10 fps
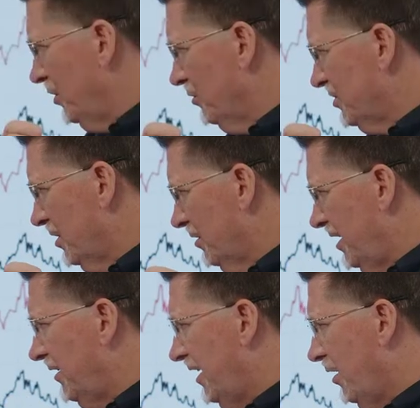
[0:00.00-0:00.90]
were years there.
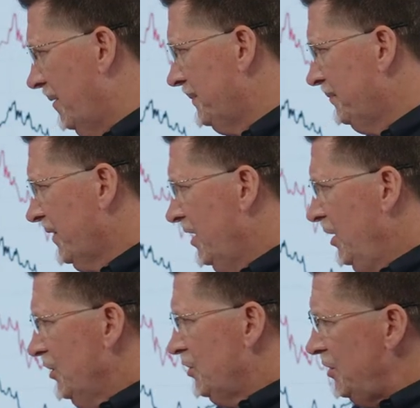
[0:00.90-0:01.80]
There they are.
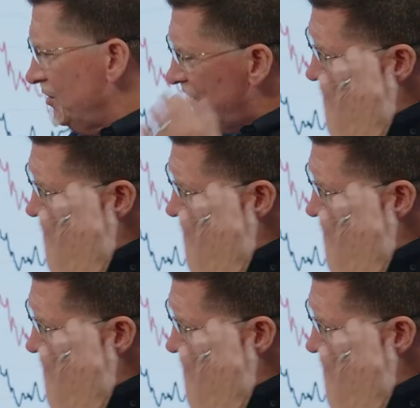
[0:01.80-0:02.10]
So you